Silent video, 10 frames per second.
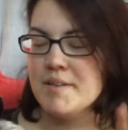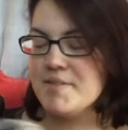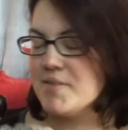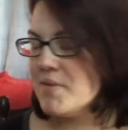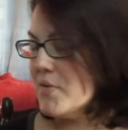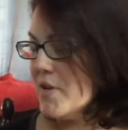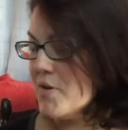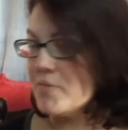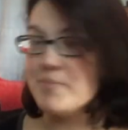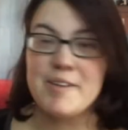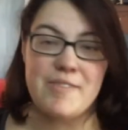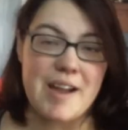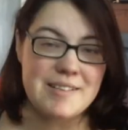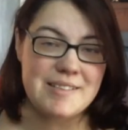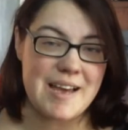so you'll know if I
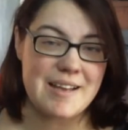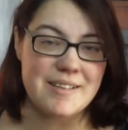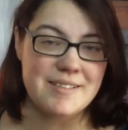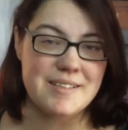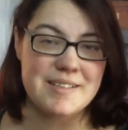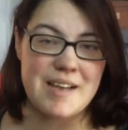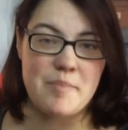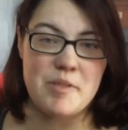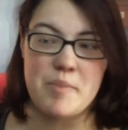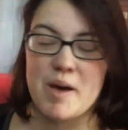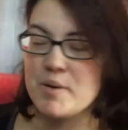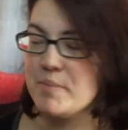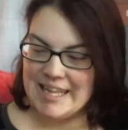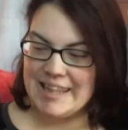had to add on to the top and the bottom.